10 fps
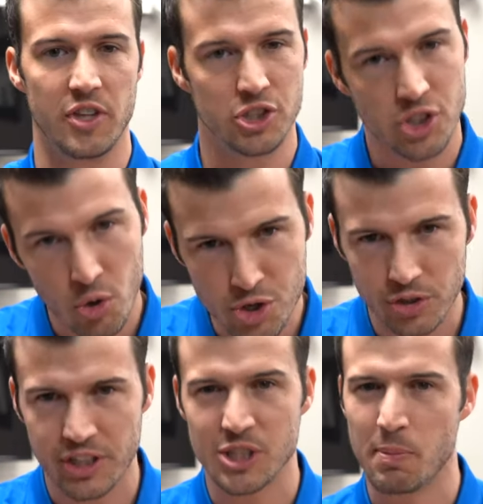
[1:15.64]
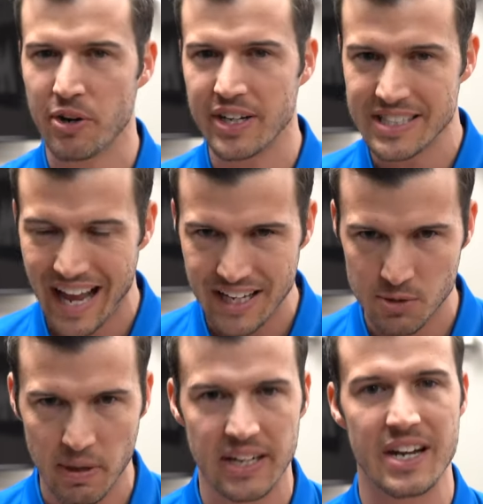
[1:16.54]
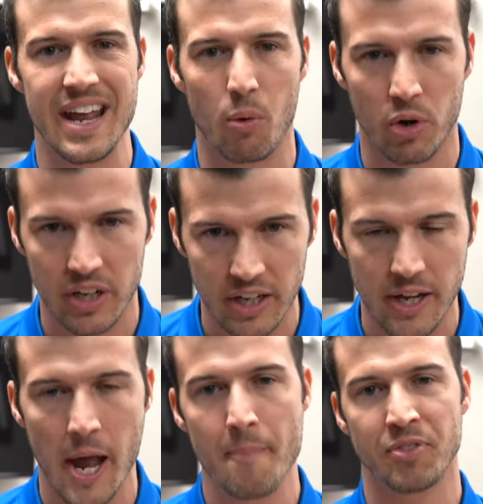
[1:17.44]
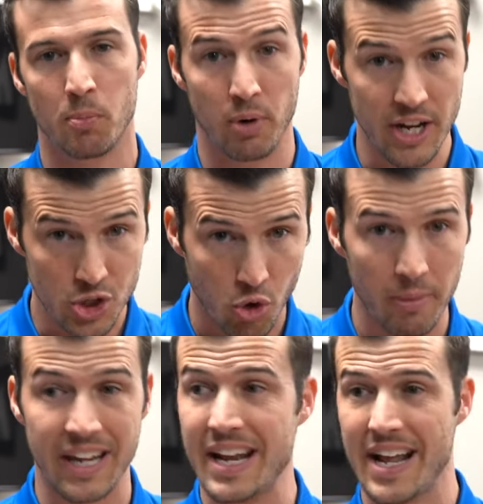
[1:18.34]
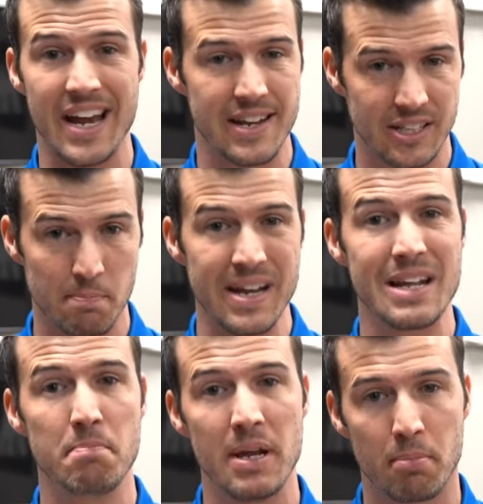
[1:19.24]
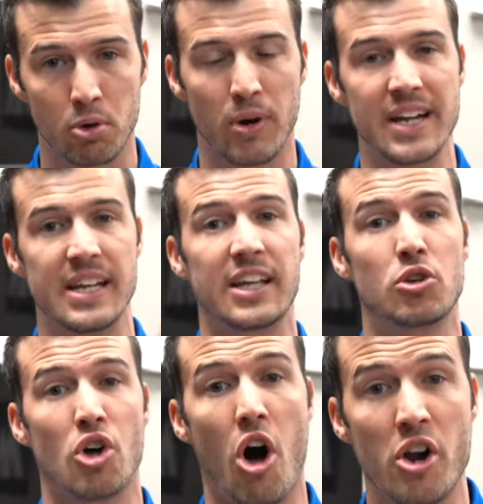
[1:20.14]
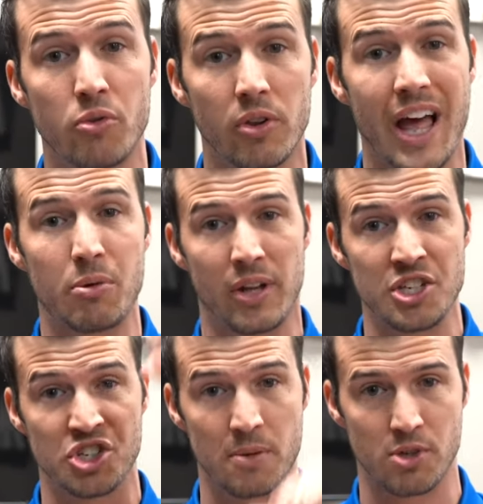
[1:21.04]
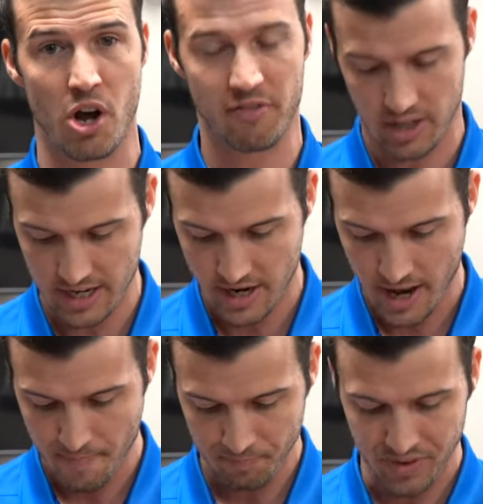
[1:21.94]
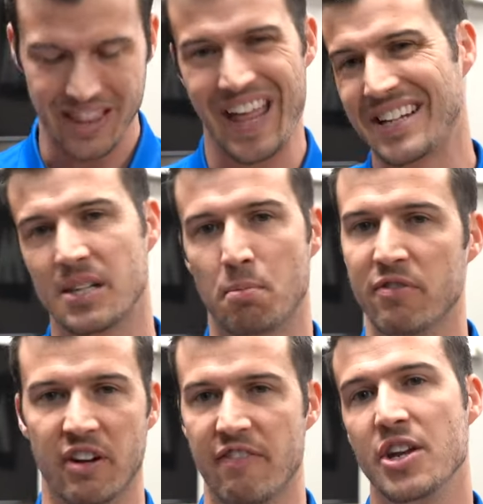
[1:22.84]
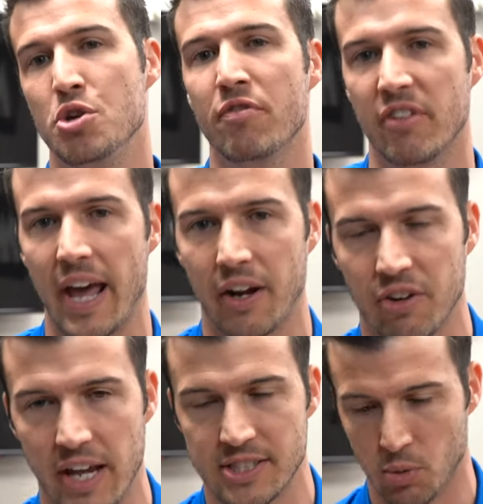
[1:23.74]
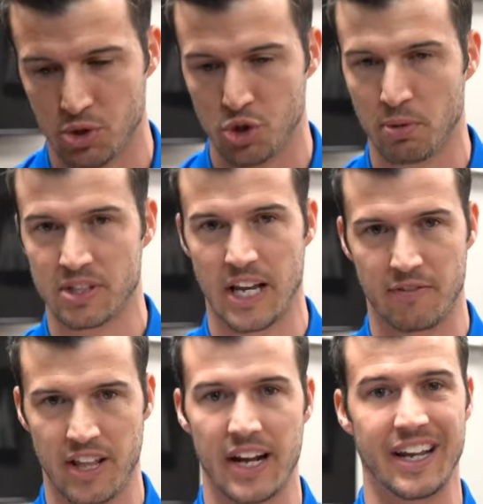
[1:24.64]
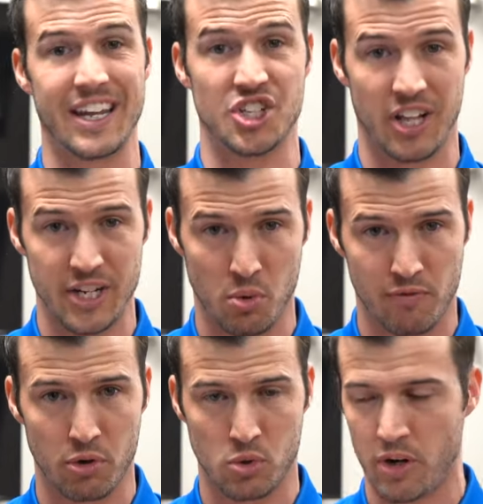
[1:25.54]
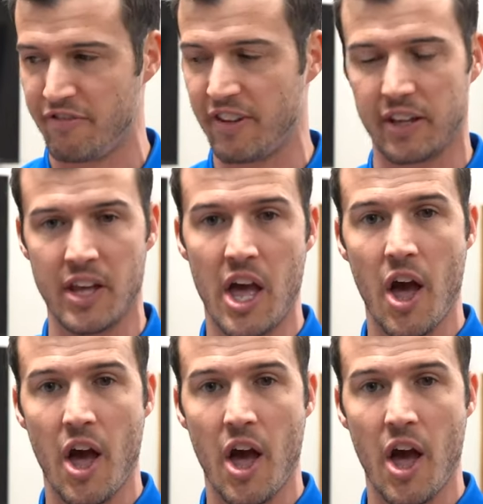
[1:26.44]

the social experience aspect, networking, brainstorming, getting ideas, meeting people, right? Taking those online relationships offline. That's the perfect venue for that, okay? So we're super excited for that. Again, July 24th, 25th